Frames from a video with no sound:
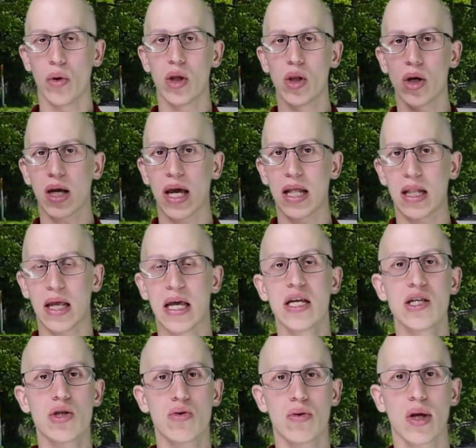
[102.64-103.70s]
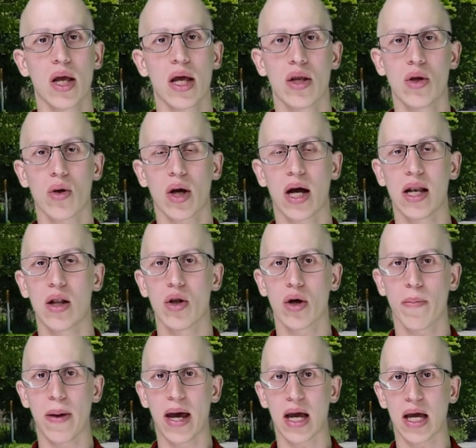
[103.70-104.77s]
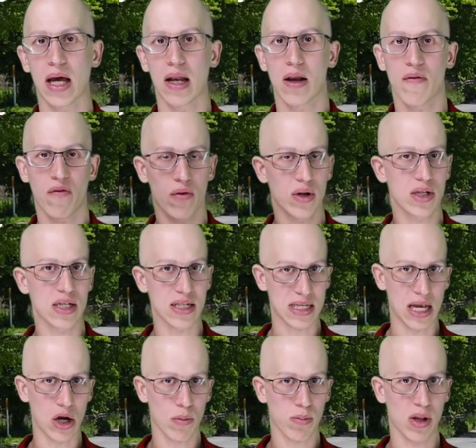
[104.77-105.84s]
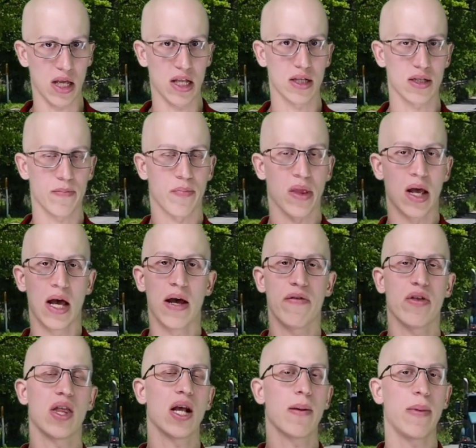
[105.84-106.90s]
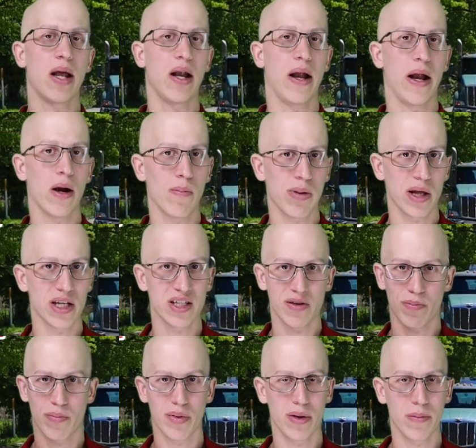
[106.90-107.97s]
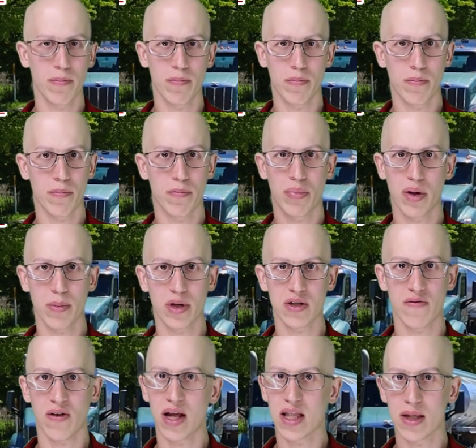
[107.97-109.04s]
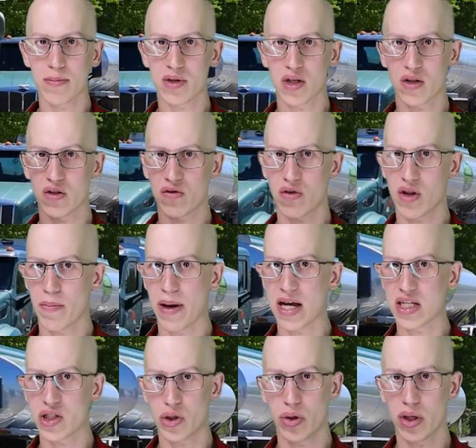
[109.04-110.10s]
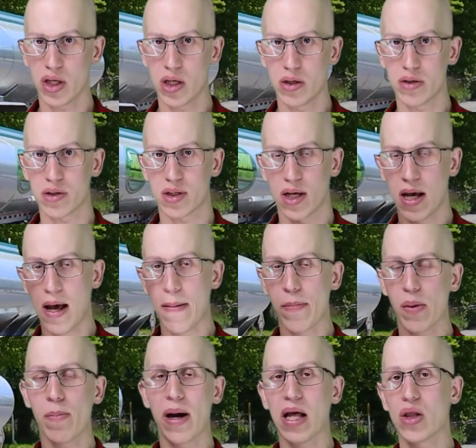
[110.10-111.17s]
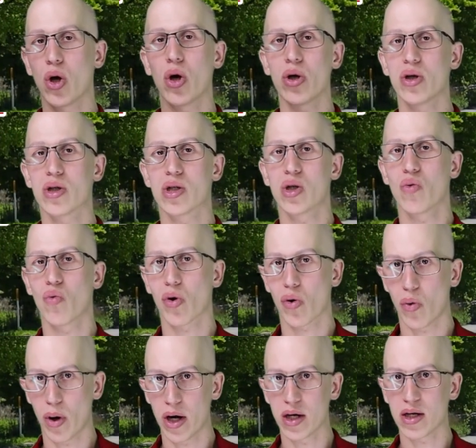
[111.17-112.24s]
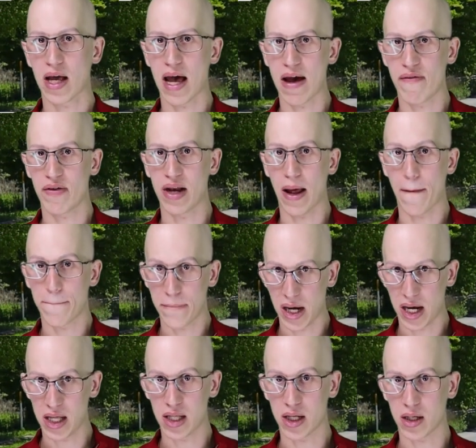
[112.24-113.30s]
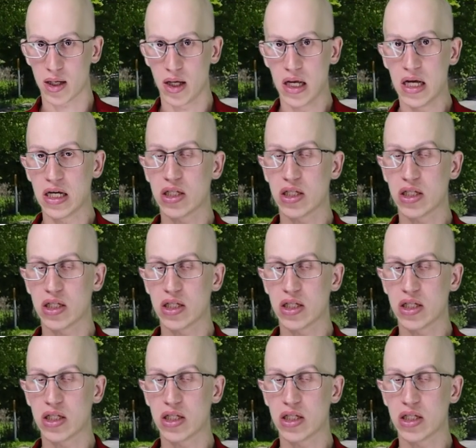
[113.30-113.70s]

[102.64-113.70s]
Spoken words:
When you look at history and you kind of look back at, for instance, airplanes, if you think about it, airplanes have been pretty much flying themselves for the past 30 years. But by law, you're still required to have a pilot.